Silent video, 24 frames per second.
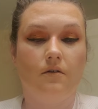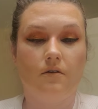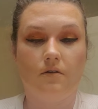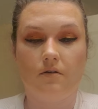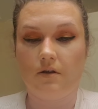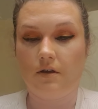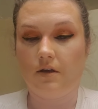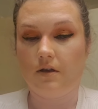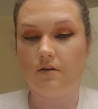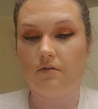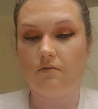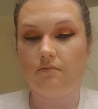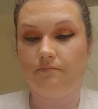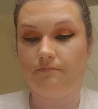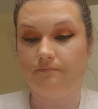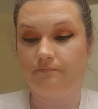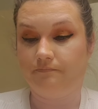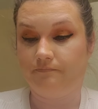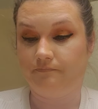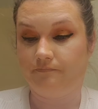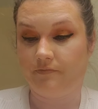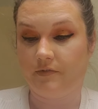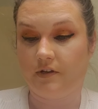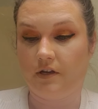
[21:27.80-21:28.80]

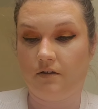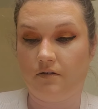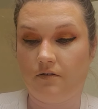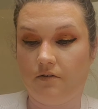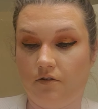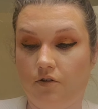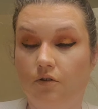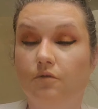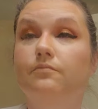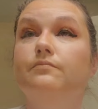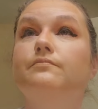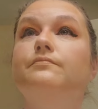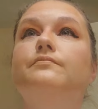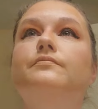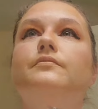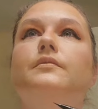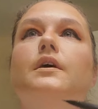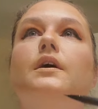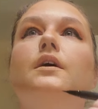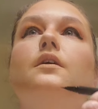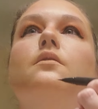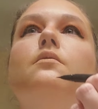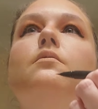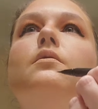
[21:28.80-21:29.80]
And nope,
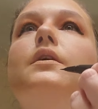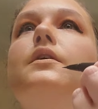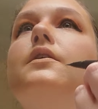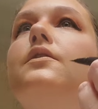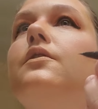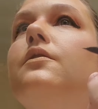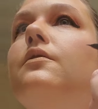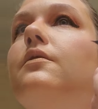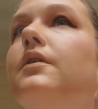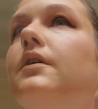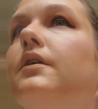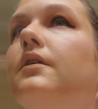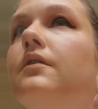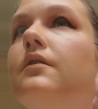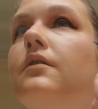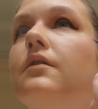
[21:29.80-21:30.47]
they don't want to do it.